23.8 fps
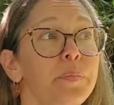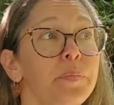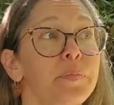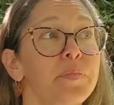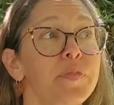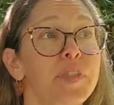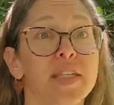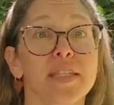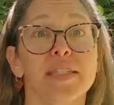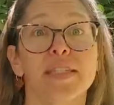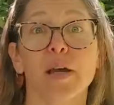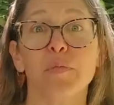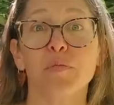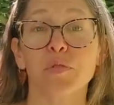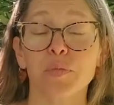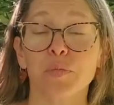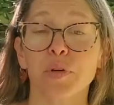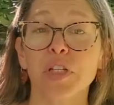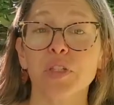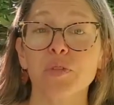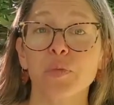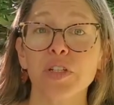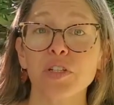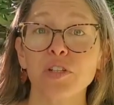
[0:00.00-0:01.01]
December
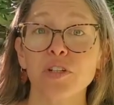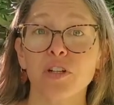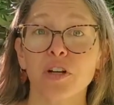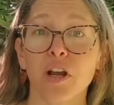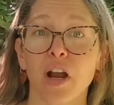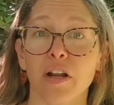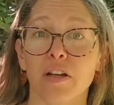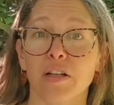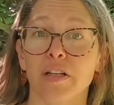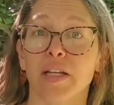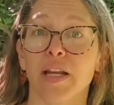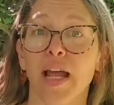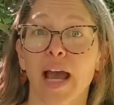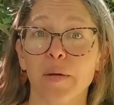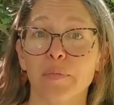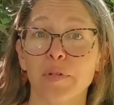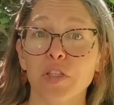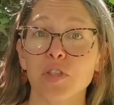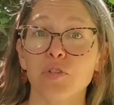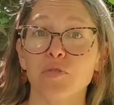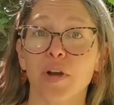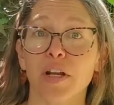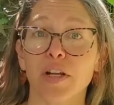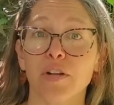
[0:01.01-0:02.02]
brings Winter Garden. It
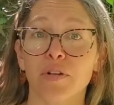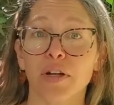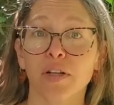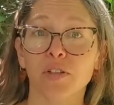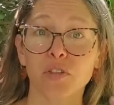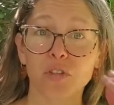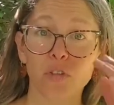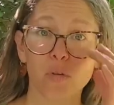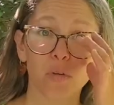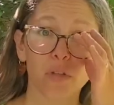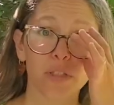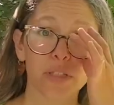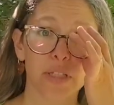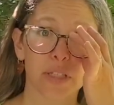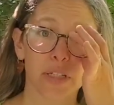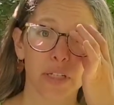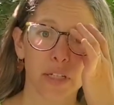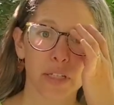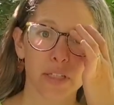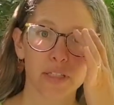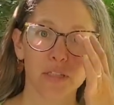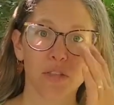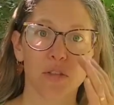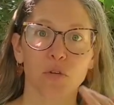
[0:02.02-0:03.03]
happens right around
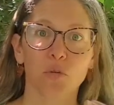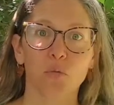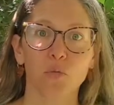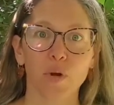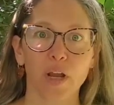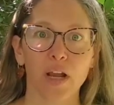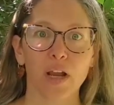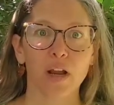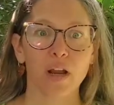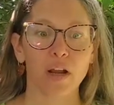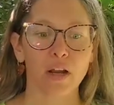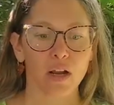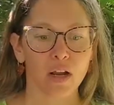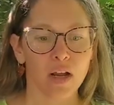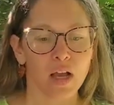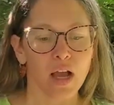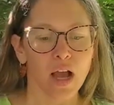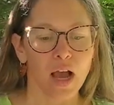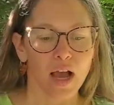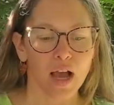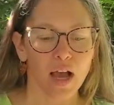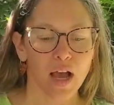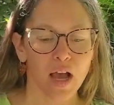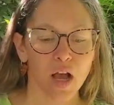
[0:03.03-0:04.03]
solstice, where
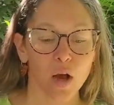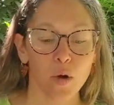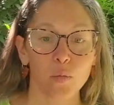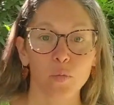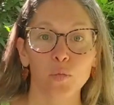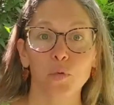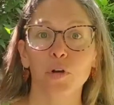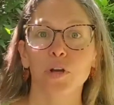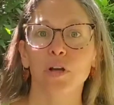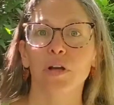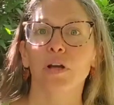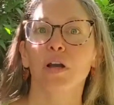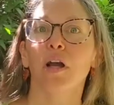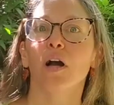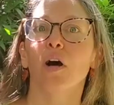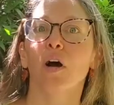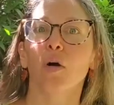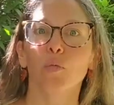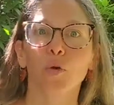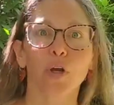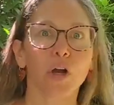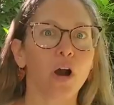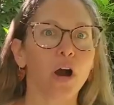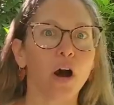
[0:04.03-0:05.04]

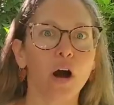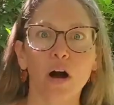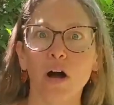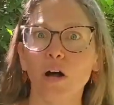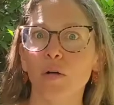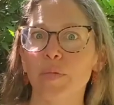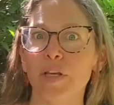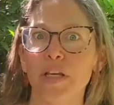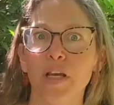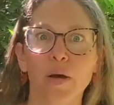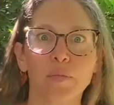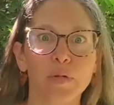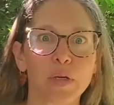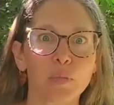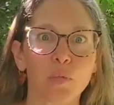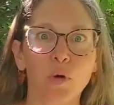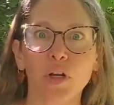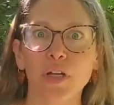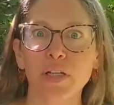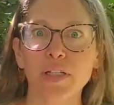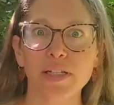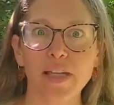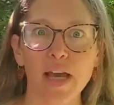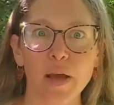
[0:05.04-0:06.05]
we're all becoming more
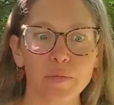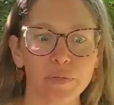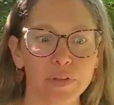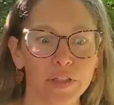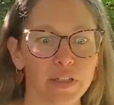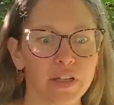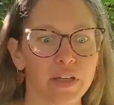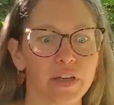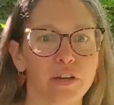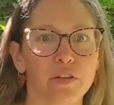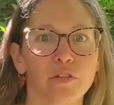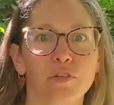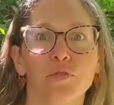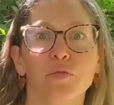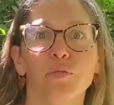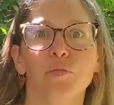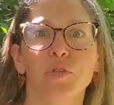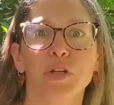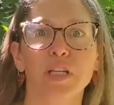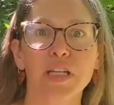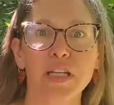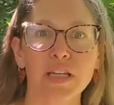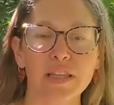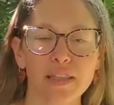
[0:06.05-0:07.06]
contemplative,
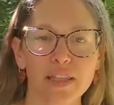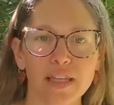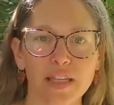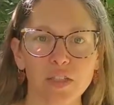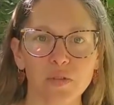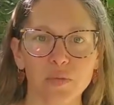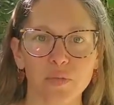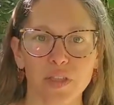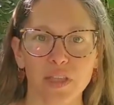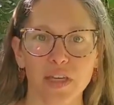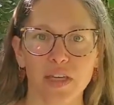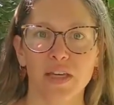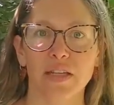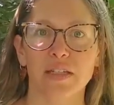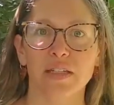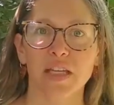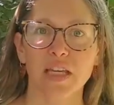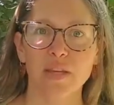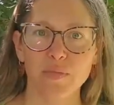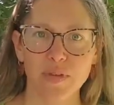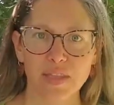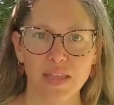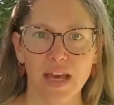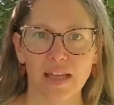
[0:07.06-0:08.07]
bringing things within,
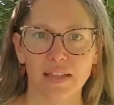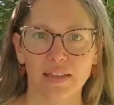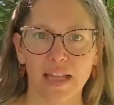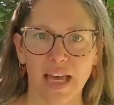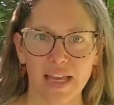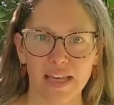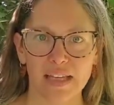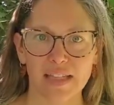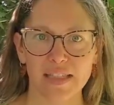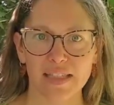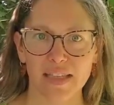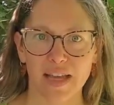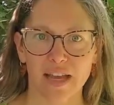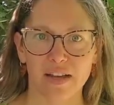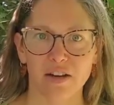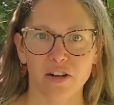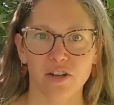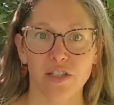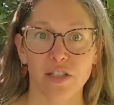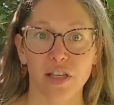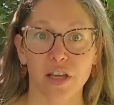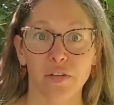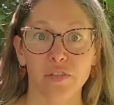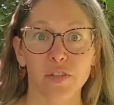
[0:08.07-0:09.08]
keeping that light inside
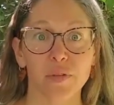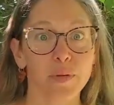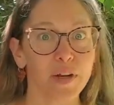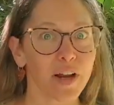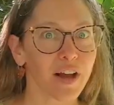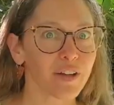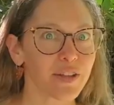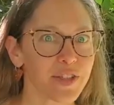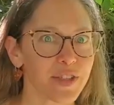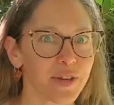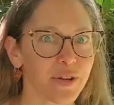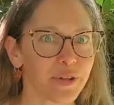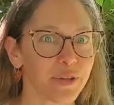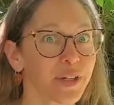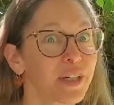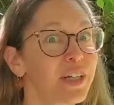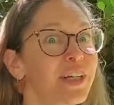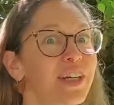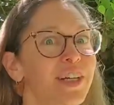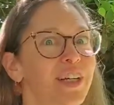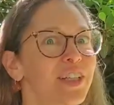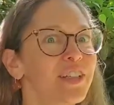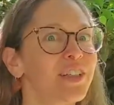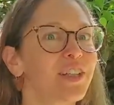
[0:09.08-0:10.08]
ourselves, but also
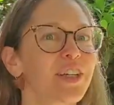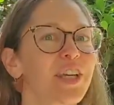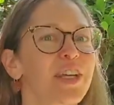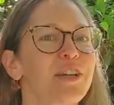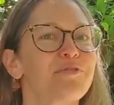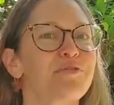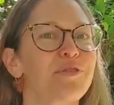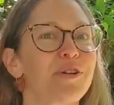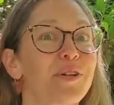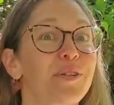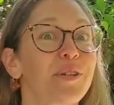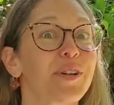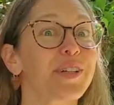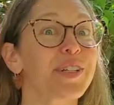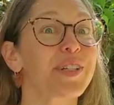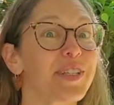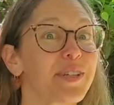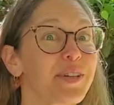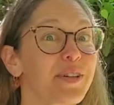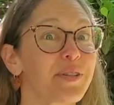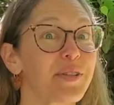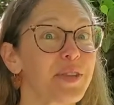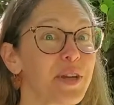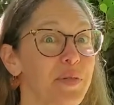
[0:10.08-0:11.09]
looking forward
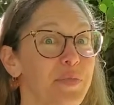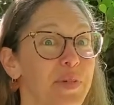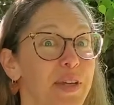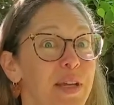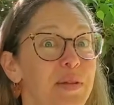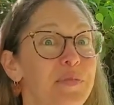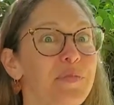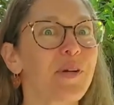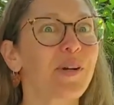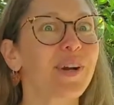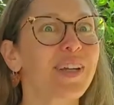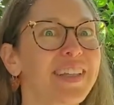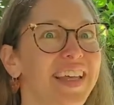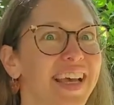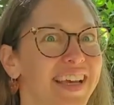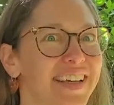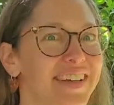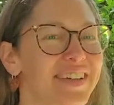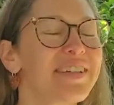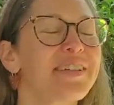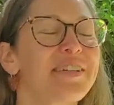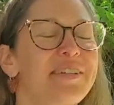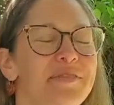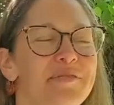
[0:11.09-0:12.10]
to there being more light
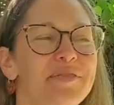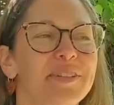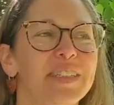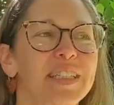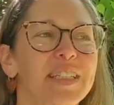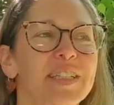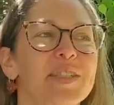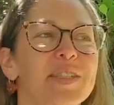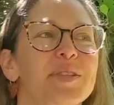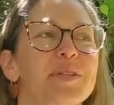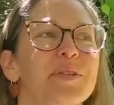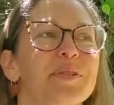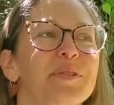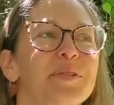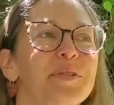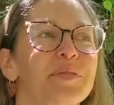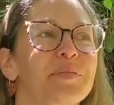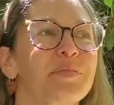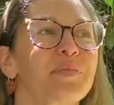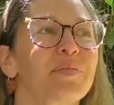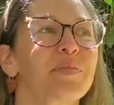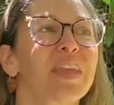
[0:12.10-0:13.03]
really soon.